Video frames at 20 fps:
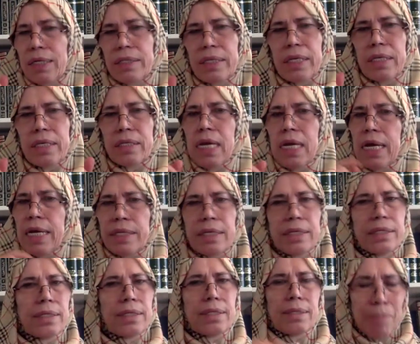says,
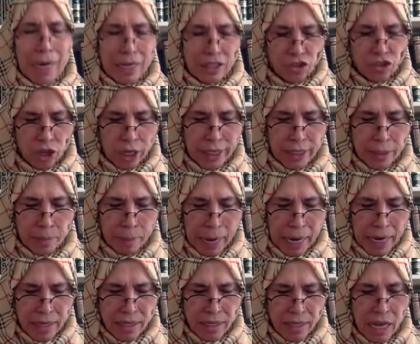this is my straight
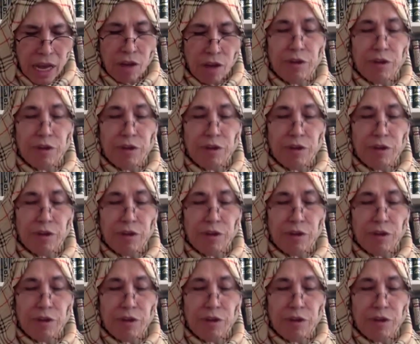path.